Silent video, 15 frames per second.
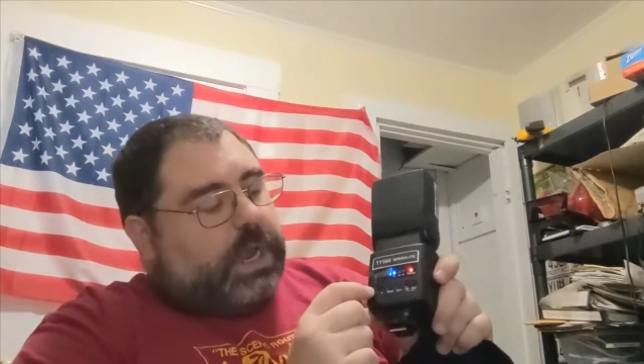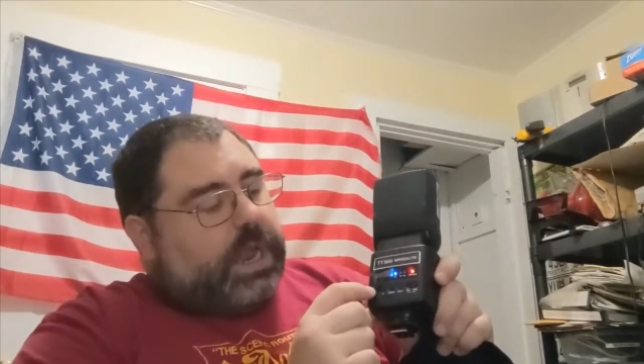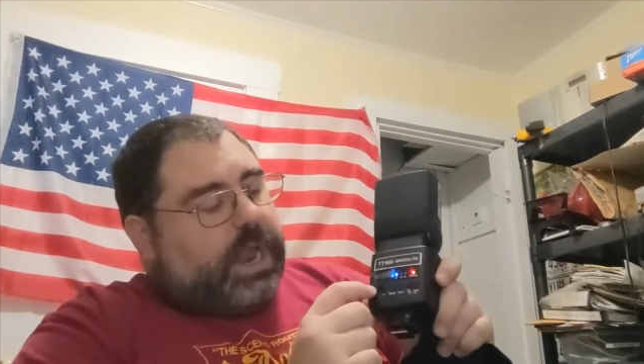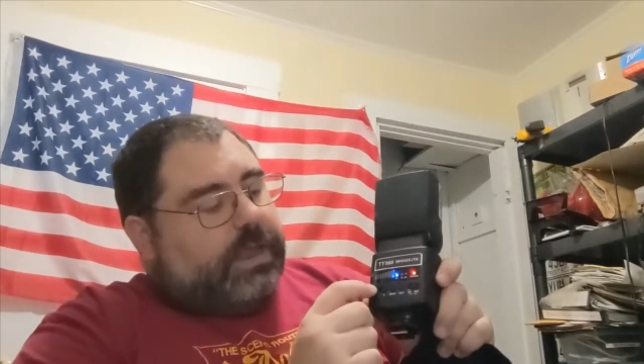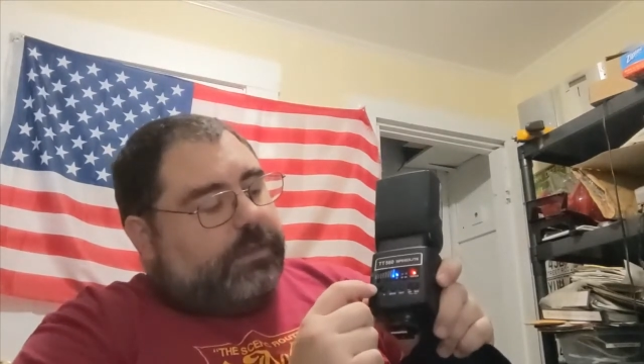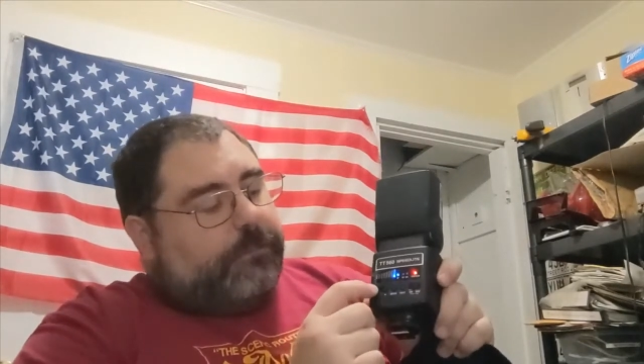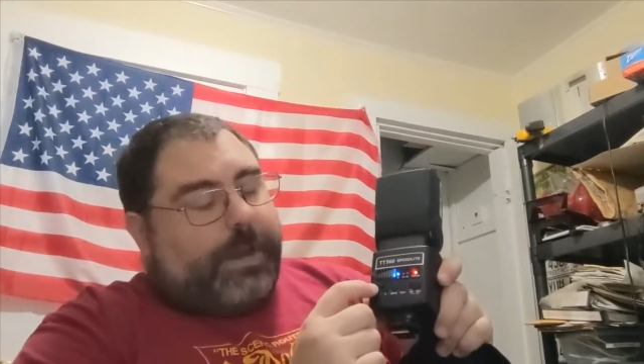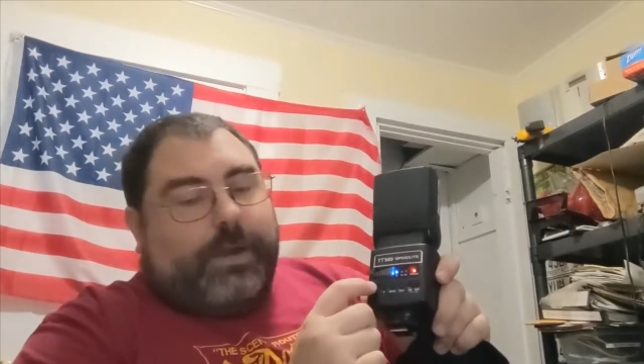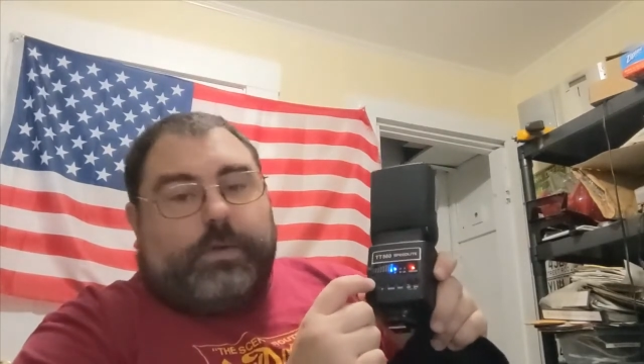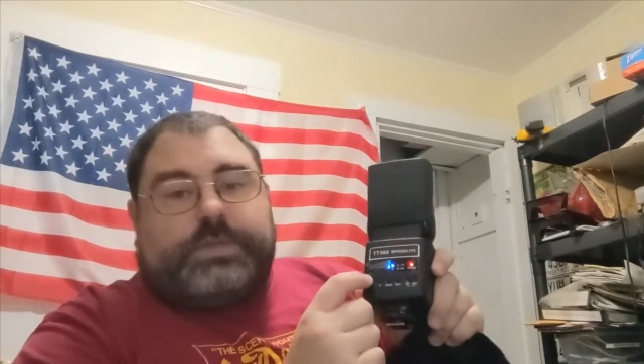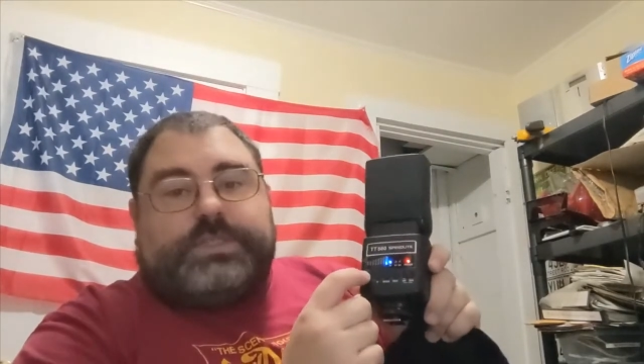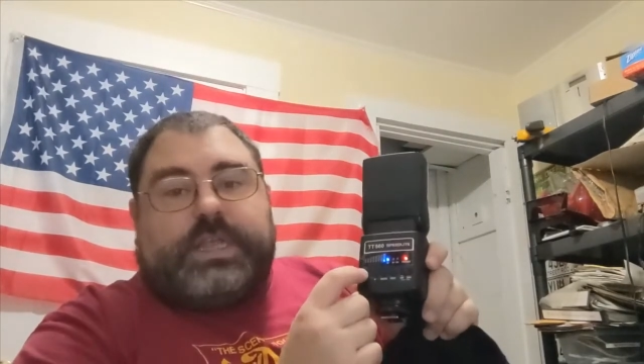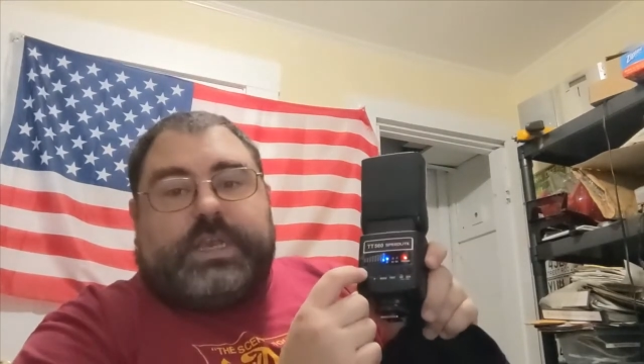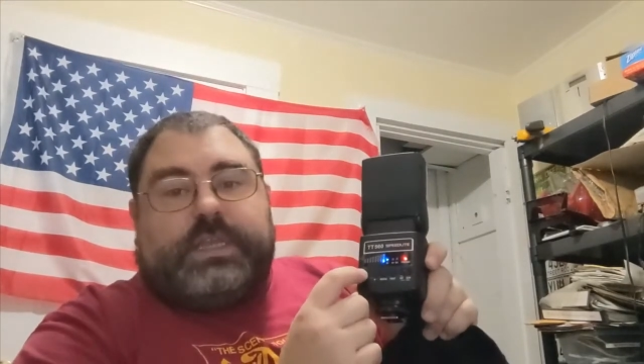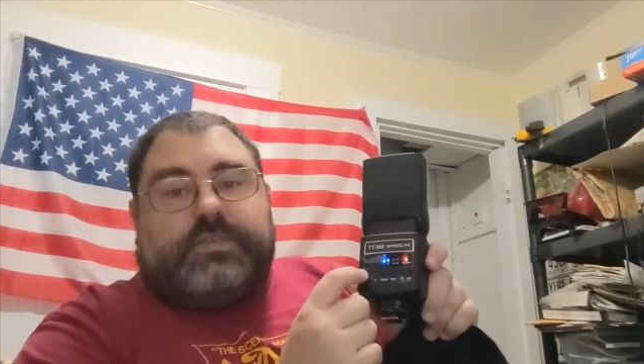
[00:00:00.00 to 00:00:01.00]
And the power
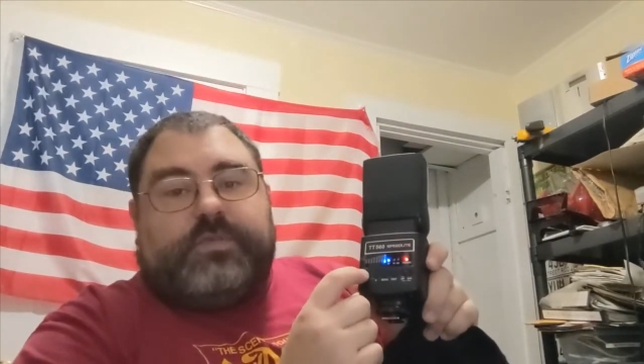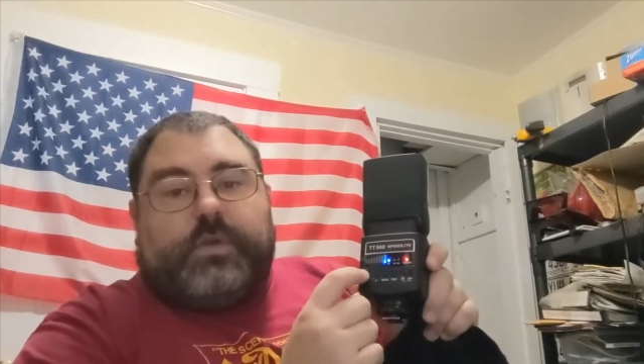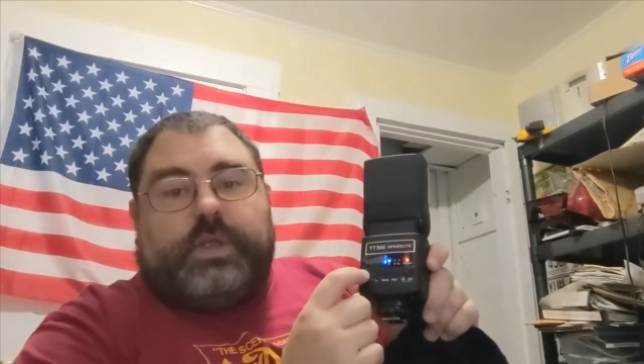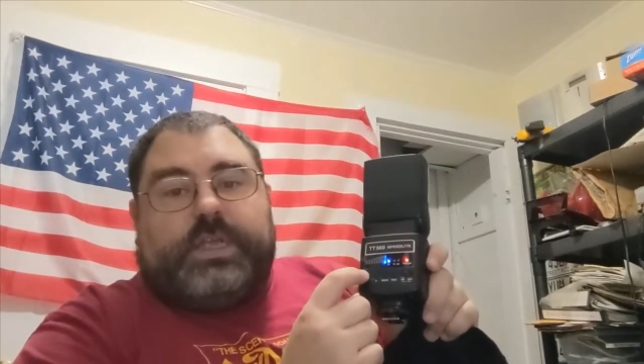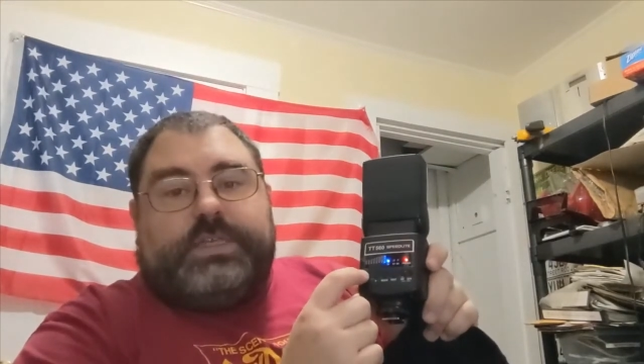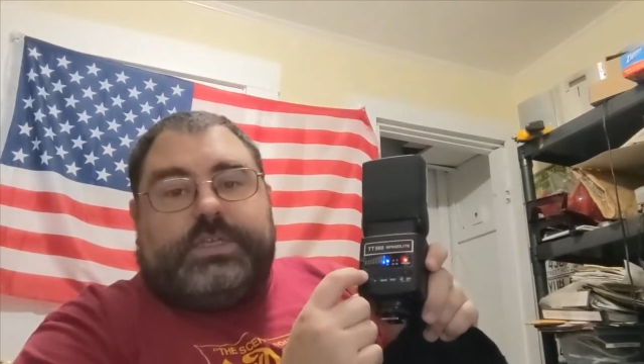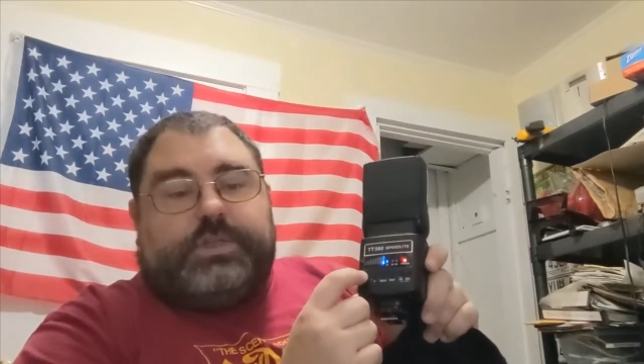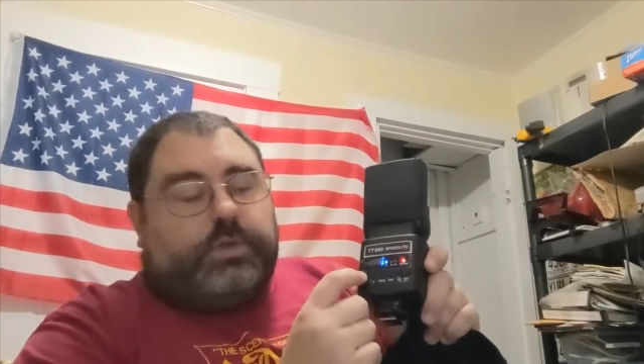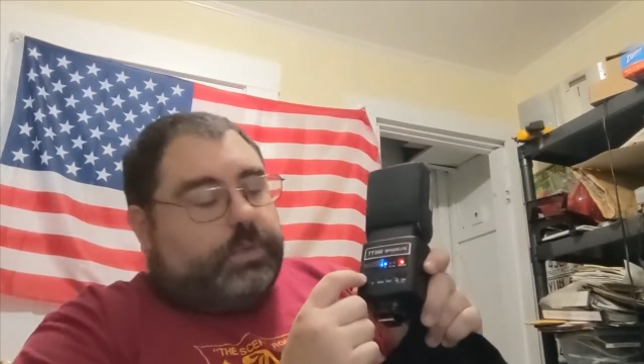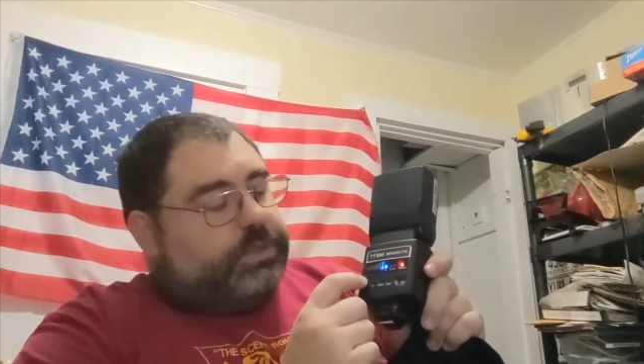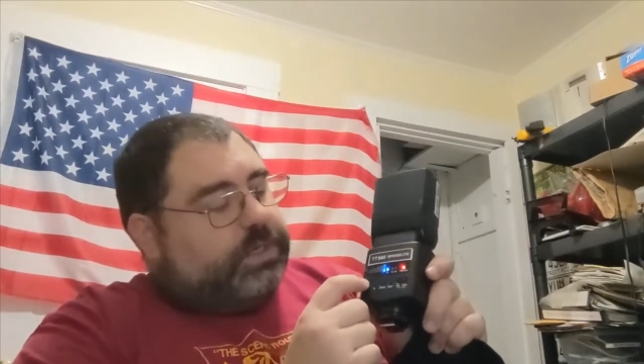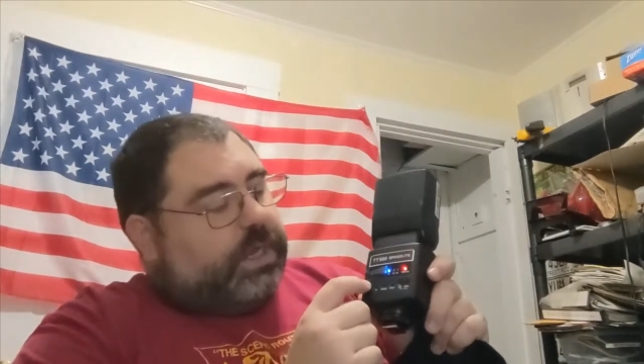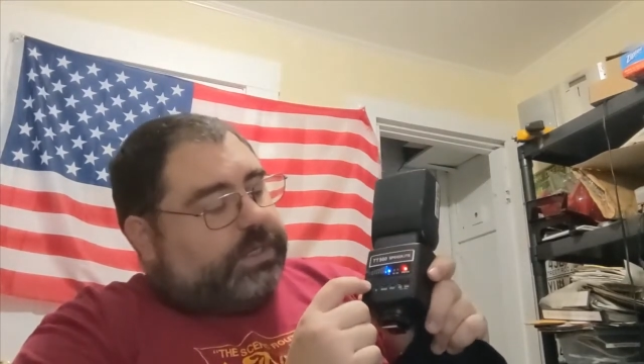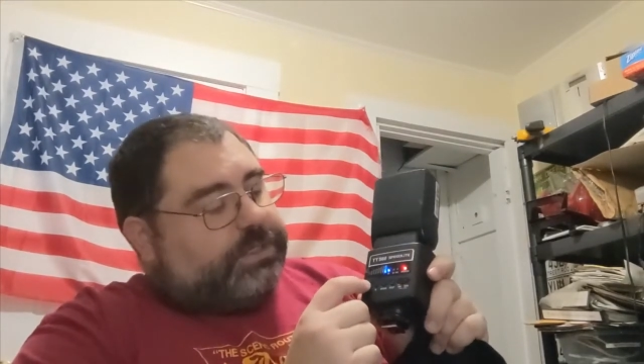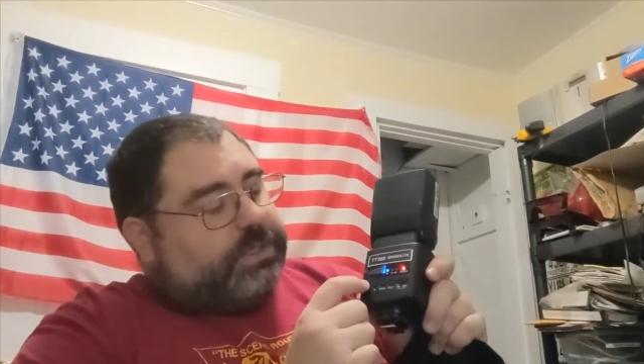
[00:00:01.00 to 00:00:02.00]
setting is very easy to
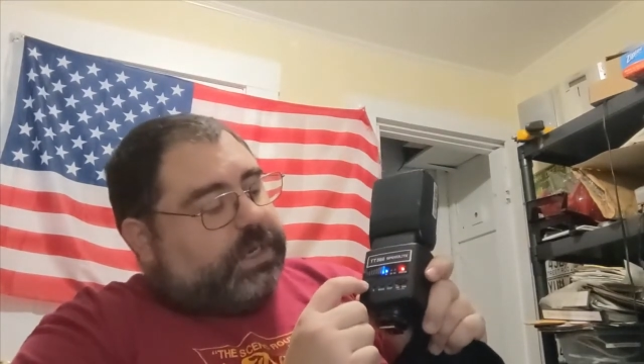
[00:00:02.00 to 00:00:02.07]
adjust.